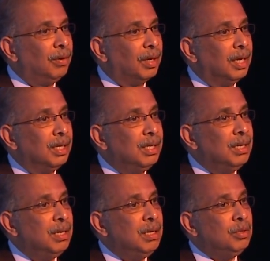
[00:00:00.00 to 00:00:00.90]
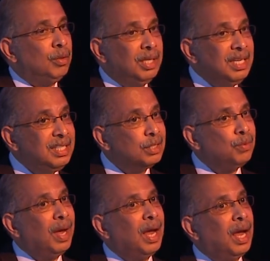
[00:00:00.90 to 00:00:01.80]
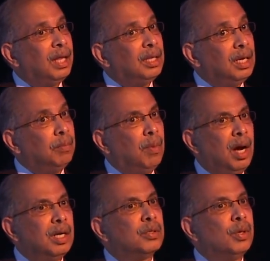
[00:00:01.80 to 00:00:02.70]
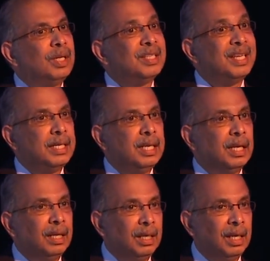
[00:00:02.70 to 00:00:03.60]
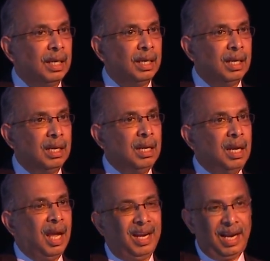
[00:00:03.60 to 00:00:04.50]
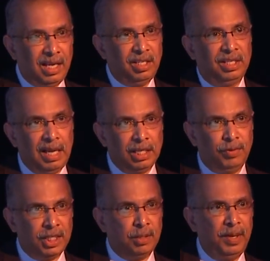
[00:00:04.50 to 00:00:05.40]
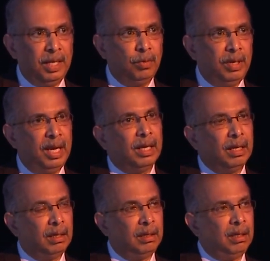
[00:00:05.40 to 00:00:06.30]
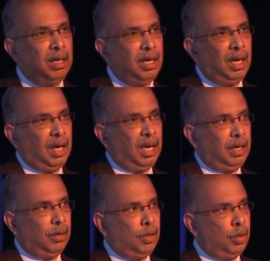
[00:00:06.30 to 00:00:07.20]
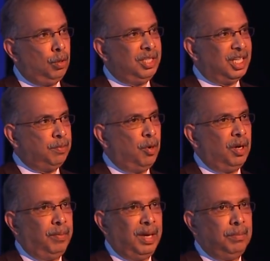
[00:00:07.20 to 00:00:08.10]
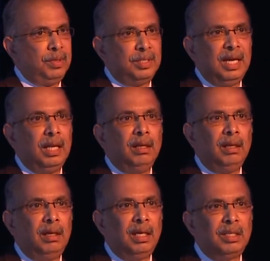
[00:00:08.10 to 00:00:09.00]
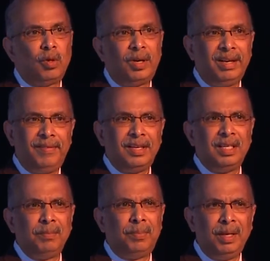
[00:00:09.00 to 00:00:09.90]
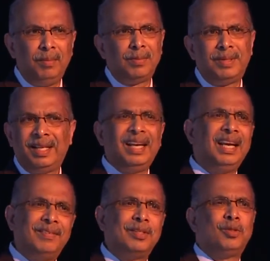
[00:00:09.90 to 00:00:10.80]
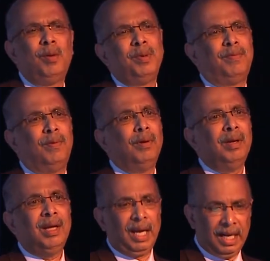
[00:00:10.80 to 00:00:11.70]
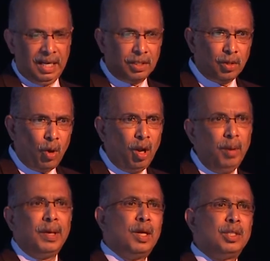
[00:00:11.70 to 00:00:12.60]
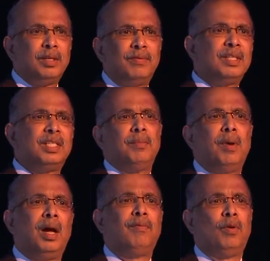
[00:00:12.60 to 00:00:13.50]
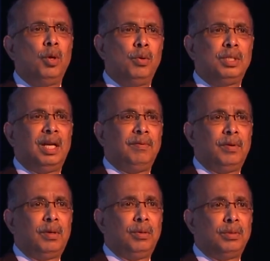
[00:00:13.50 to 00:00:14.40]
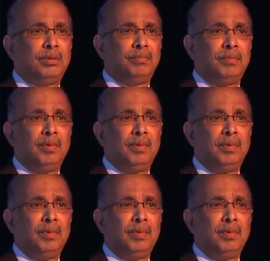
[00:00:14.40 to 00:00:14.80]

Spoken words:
Okay? So this is where the demand is going to set in. And as we speak today, crudes exported by Brazil is already fetching premiums that they never saw before. And it's all because of this demand for lower sulfur crudes.